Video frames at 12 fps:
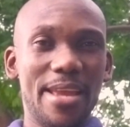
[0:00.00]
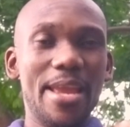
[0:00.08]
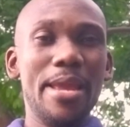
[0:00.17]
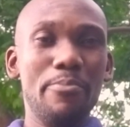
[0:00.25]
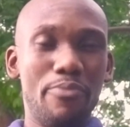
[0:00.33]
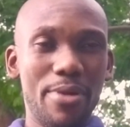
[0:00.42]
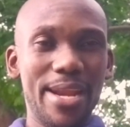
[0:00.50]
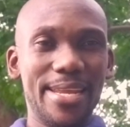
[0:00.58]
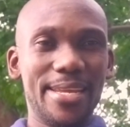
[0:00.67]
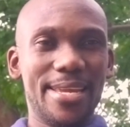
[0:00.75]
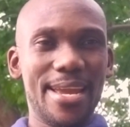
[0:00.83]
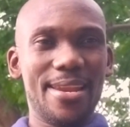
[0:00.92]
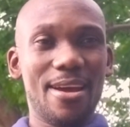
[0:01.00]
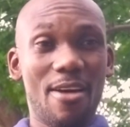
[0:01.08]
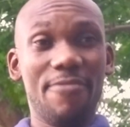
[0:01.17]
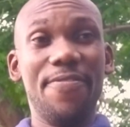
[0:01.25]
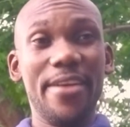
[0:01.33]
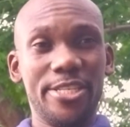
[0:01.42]
inbreeding can
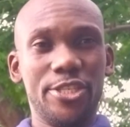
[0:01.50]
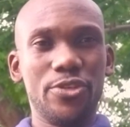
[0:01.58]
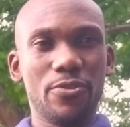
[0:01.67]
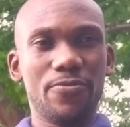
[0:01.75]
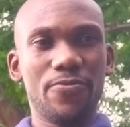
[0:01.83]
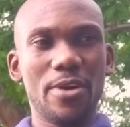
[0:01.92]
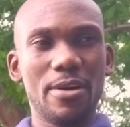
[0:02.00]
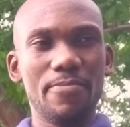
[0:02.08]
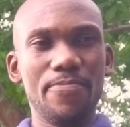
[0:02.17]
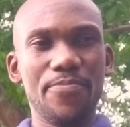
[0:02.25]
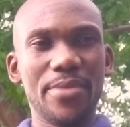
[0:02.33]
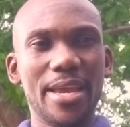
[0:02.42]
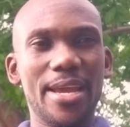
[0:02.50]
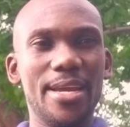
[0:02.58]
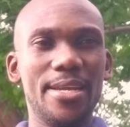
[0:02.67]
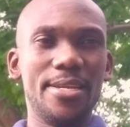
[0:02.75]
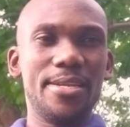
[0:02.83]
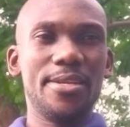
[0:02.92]
affect your farm,
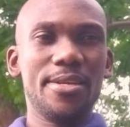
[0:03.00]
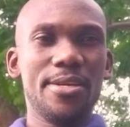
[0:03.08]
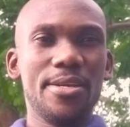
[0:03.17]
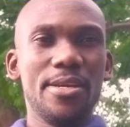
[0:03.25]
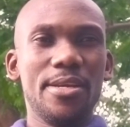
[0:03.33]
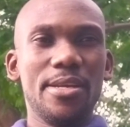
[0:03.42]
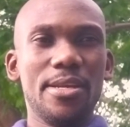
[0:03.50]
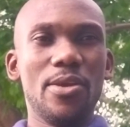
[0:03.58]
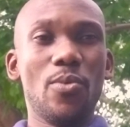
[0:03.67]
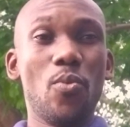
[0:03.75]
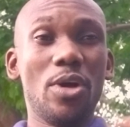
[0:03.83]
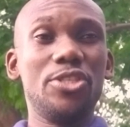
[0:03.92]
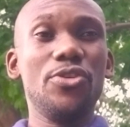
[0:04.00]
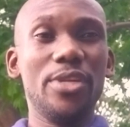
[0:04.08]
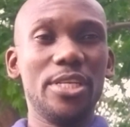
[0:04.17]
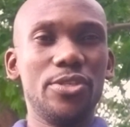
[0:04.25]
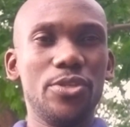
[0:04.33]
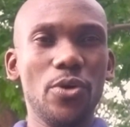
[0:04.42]
and what you
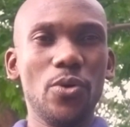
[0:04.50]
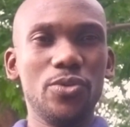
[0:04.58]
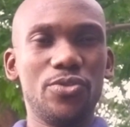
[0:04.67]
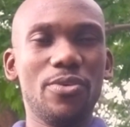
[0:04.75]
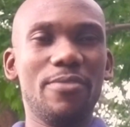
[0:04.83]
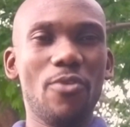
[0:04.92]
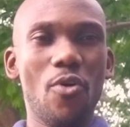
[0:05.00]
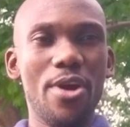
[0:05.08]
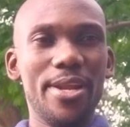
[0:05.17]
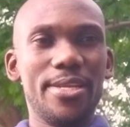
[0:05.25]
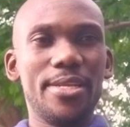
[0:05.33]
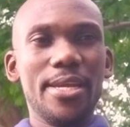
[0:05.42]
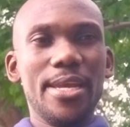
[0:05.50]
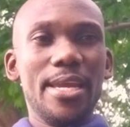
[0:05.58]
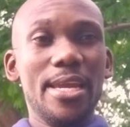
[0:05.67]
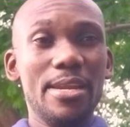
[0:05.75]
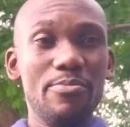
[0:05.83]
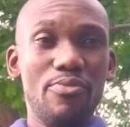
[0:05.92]
need to do to avoid
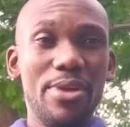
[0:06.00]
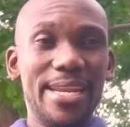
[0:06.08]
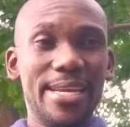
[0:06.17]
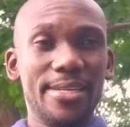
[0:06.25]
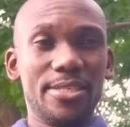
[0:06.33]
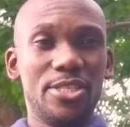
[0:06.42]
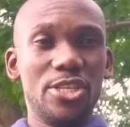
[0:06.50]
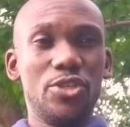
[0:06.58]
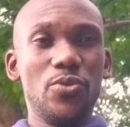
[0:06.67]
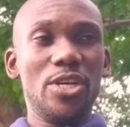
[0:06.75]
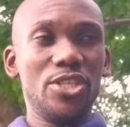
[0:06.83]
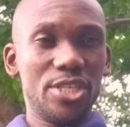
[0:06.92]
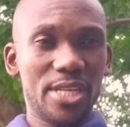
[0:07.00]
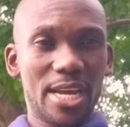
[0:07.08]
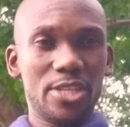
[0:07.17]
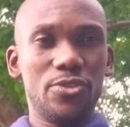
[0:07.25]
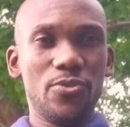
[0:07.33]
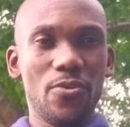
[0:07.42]
inbreeding situation
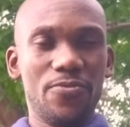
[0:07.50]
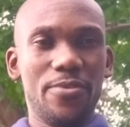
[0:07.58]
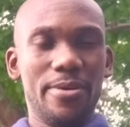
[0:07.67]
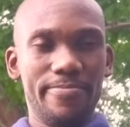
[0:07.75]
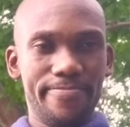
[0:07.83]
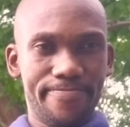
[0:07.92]
at your farm.